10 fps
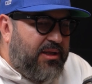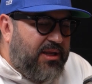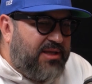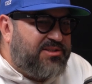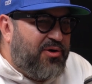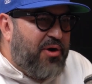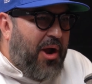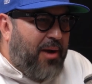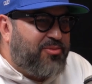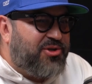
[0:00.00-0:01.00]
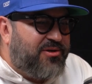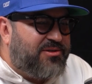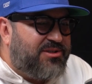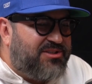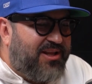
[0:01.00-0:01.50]
Is there an option
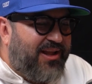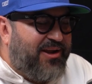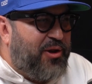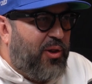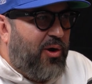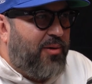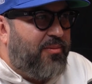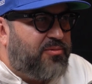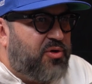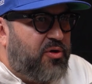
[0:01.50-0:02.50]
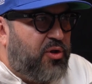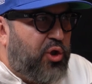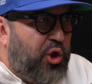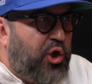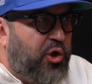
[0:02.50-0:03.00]
to set an alarm so it'll
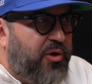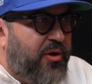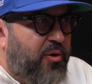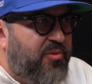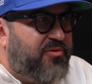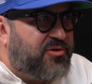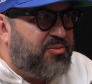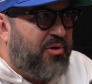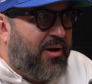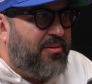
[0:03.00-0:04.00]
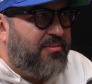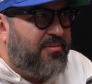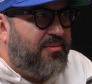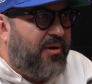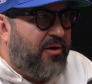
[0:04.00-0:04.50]
alert you at home if there's a problem
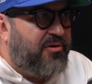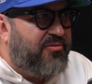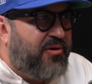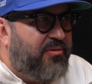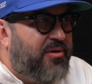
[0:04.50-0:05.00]
on your phone?